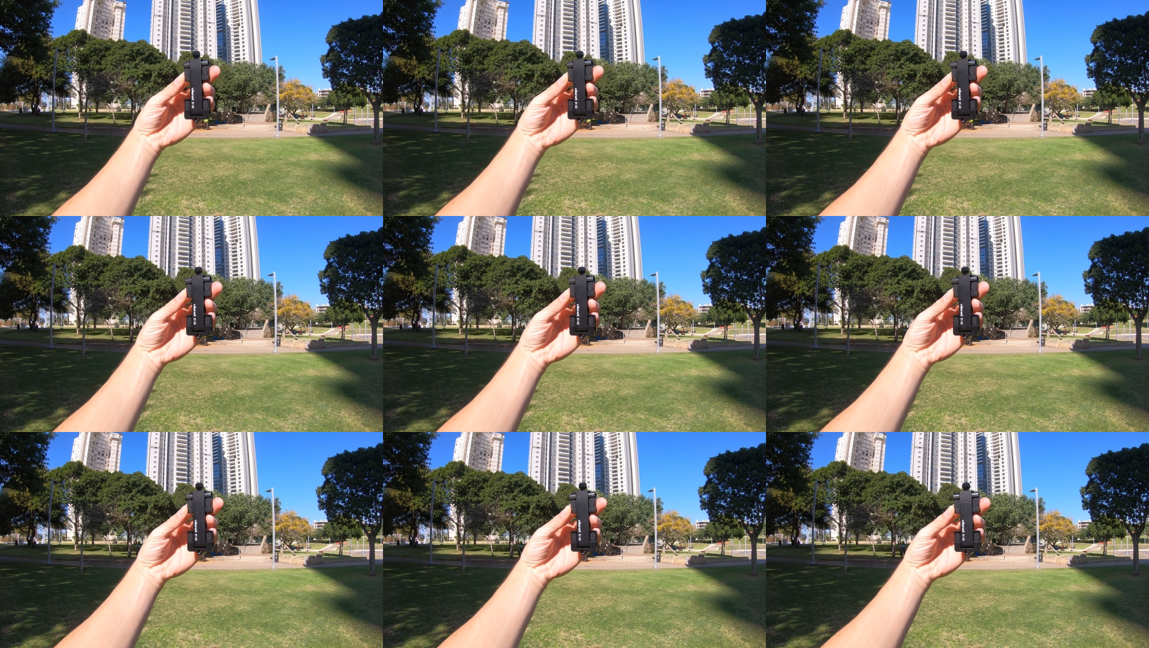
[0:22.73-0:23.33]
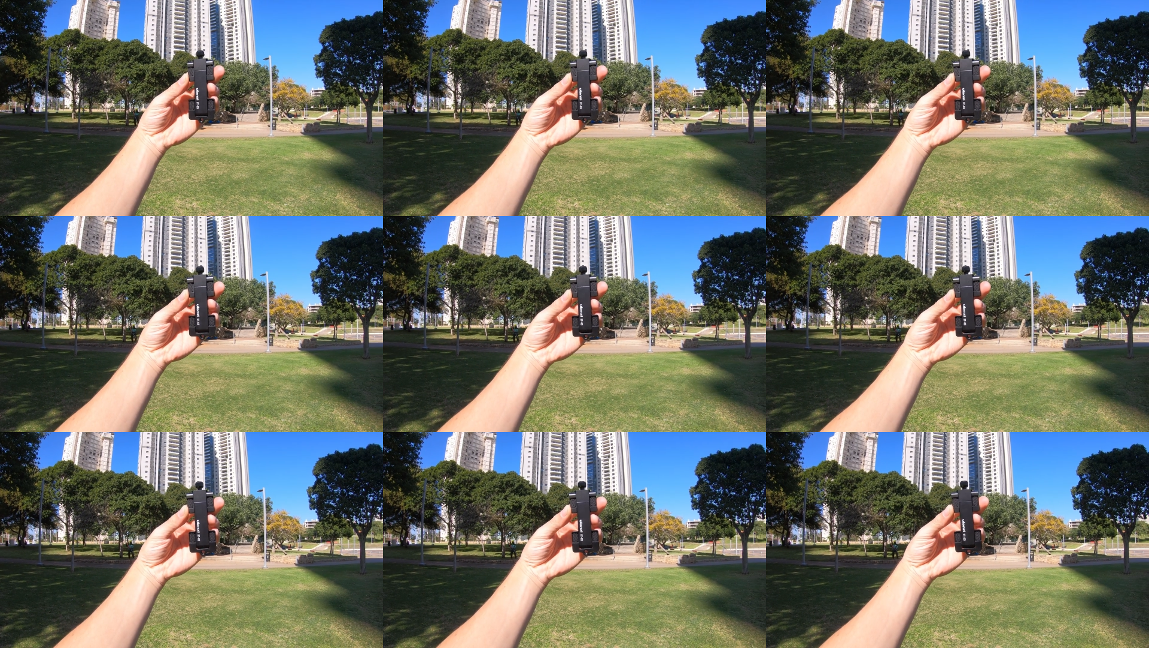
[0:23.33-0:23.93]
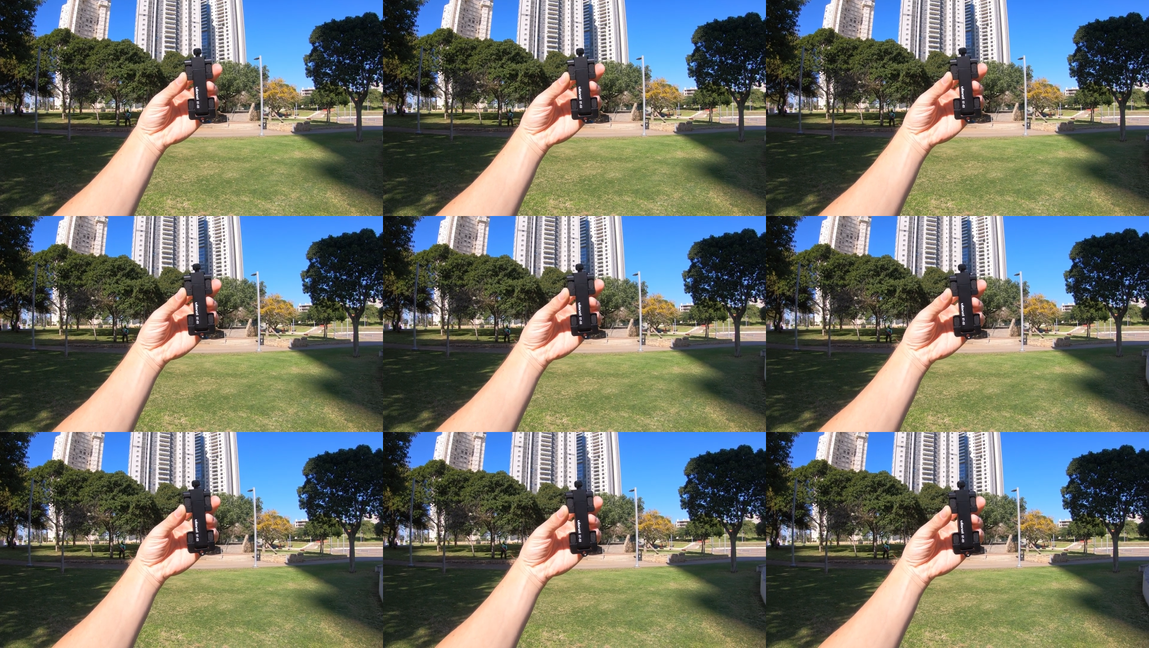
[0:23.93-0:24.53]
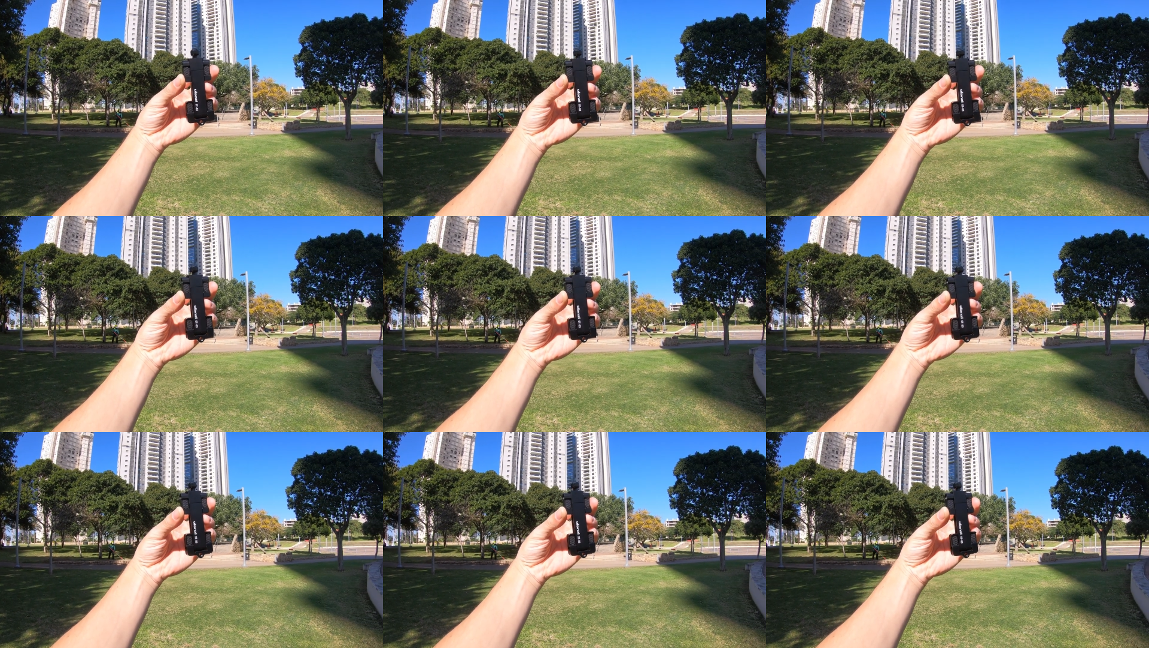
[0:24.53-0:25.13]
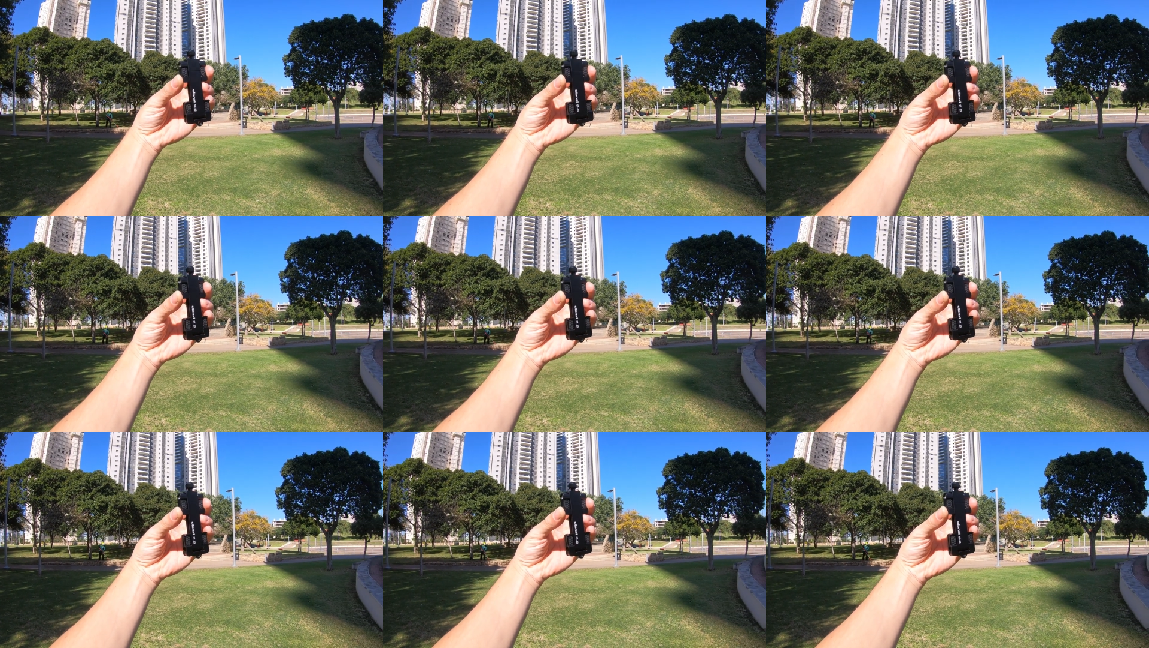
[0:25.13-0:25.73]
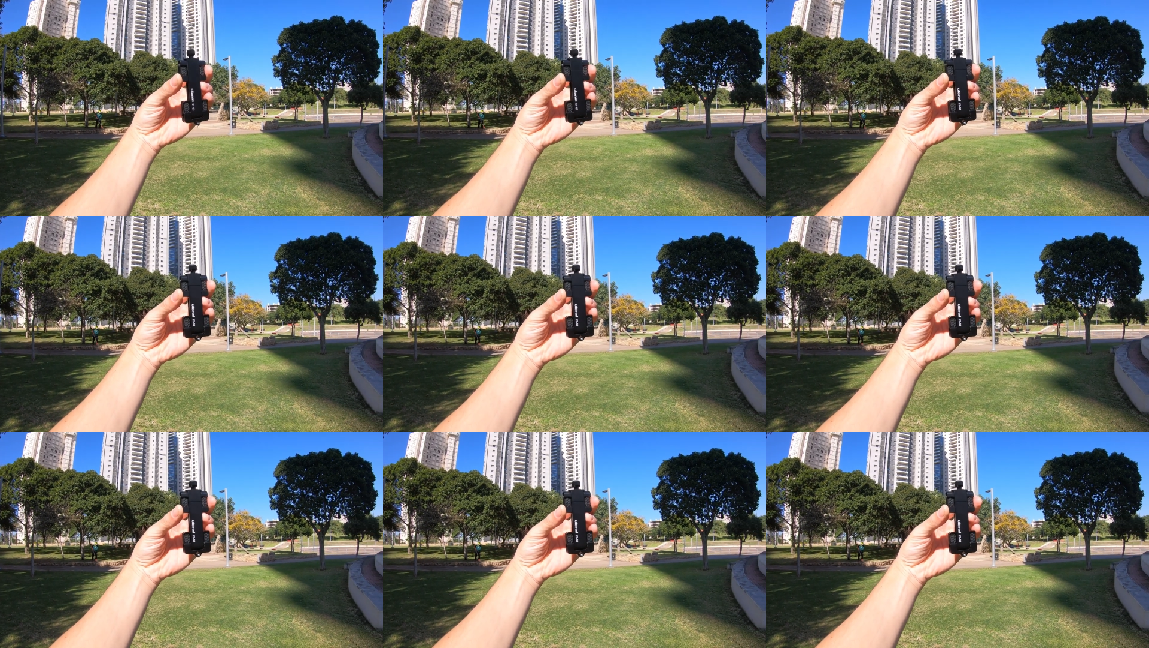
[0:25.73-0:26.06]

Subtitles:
(no speaker visible)